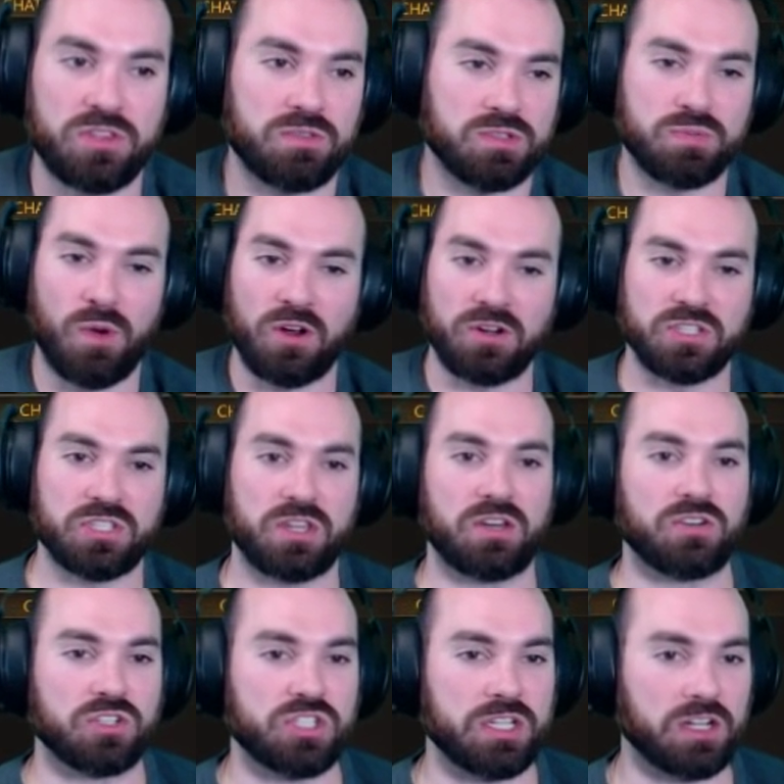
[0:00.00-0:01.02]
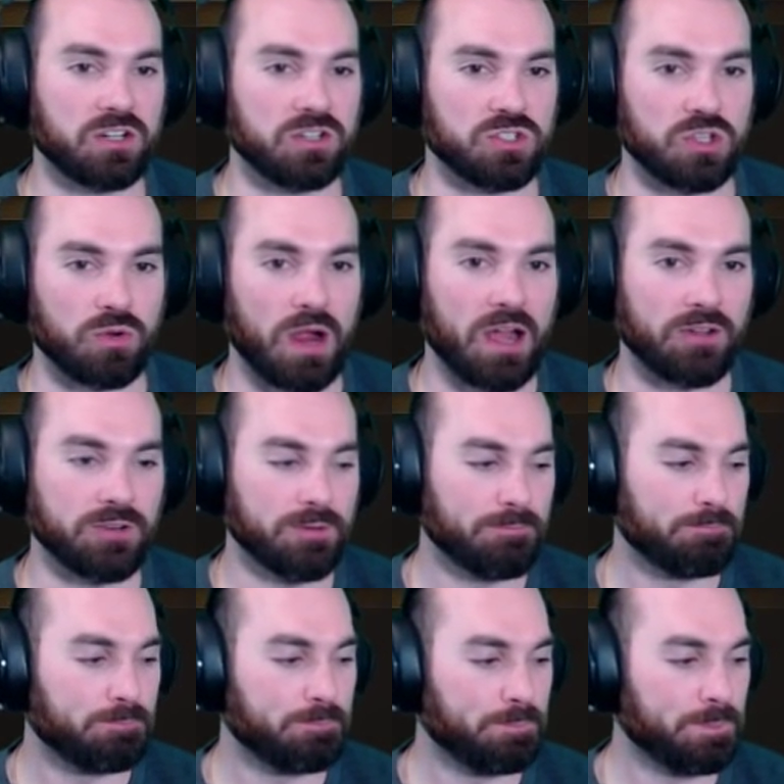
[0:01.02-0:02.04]
smartest thunder stickers around.
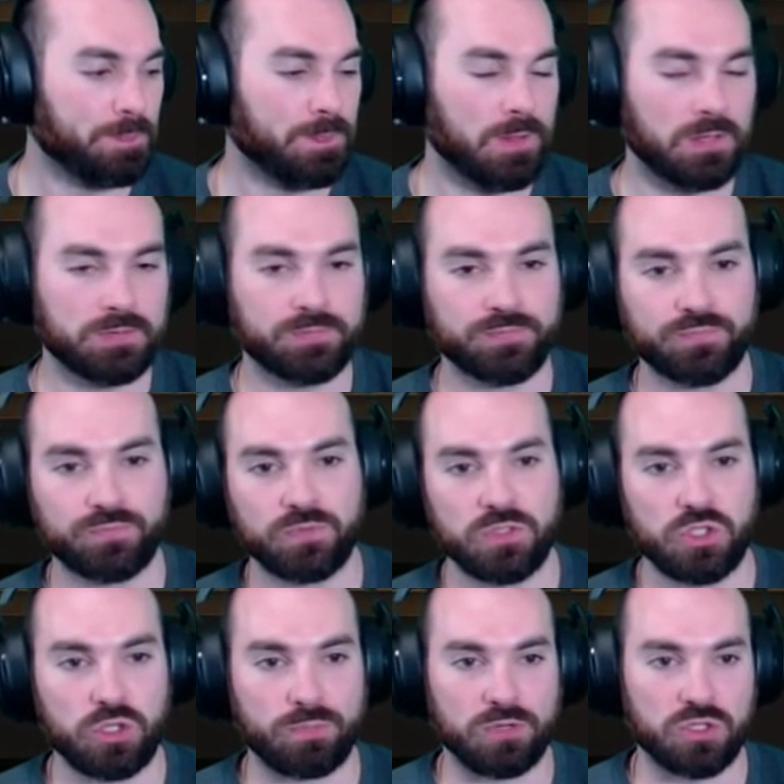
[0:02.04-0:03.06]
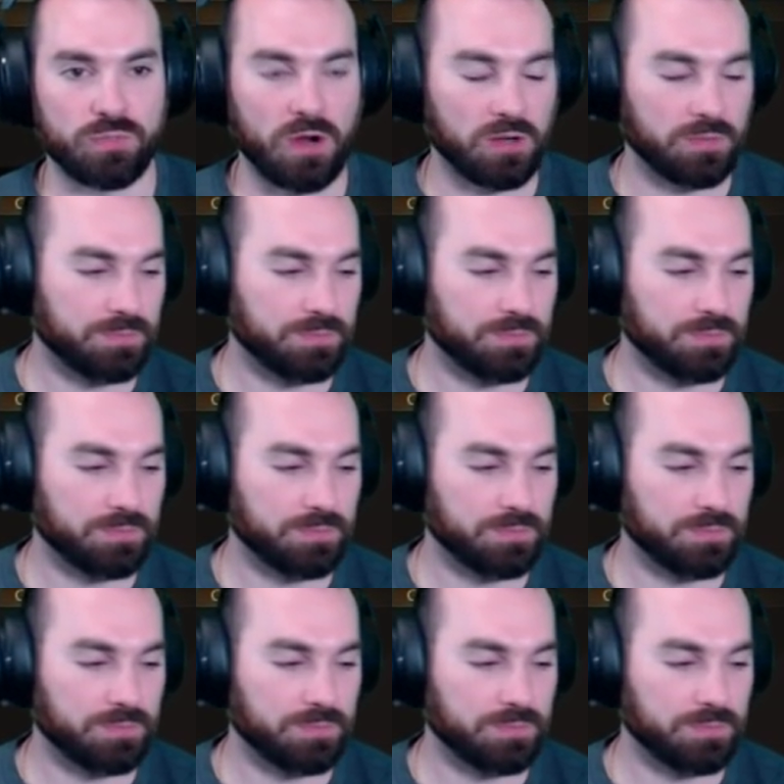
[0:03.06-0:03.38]
Mm-hmm. Super smart.